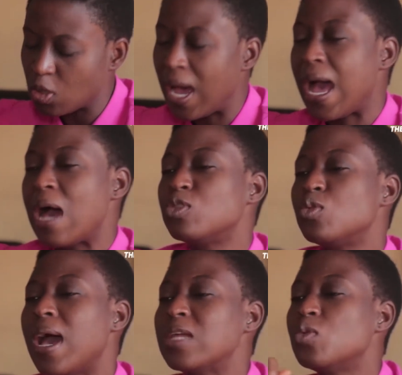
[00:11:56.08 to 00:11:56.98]
So how
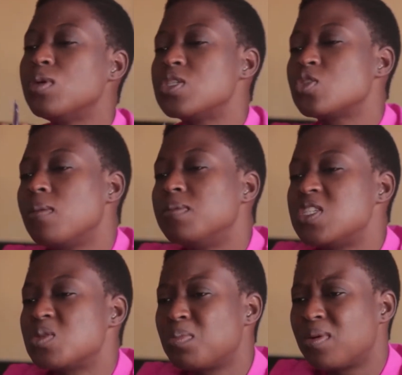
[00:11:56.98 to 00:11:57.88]
do we stop the
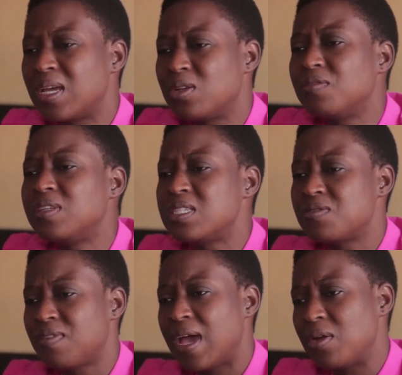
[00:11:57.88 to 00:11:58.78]
spread of
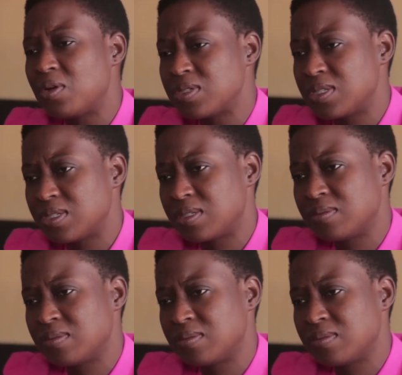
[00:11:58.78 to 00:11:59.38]
this virus?